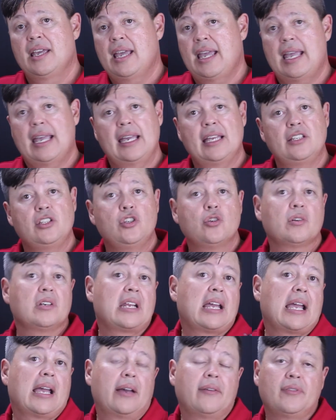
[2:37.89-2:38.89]
And you
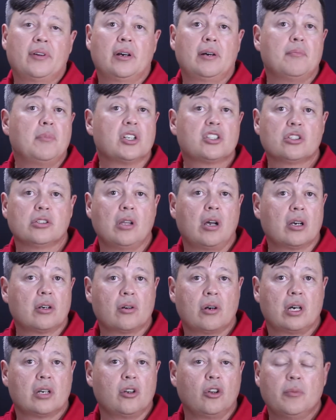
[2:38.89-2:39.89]
can have a much
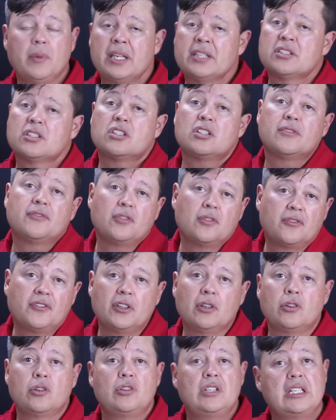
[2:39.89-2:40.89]
longer on hold message if you
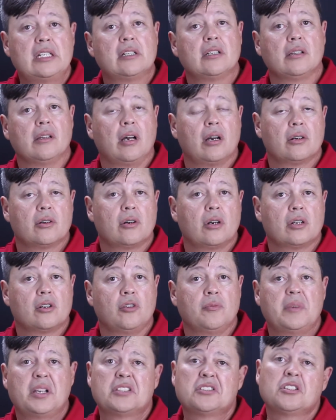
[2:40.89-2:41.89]
feel you needed a longer on
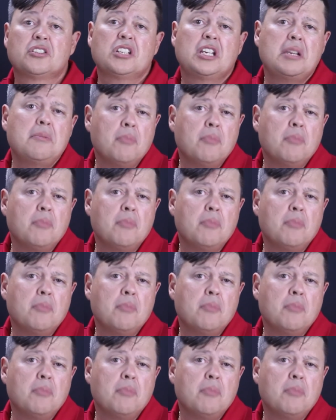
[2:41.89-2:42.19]
hold message.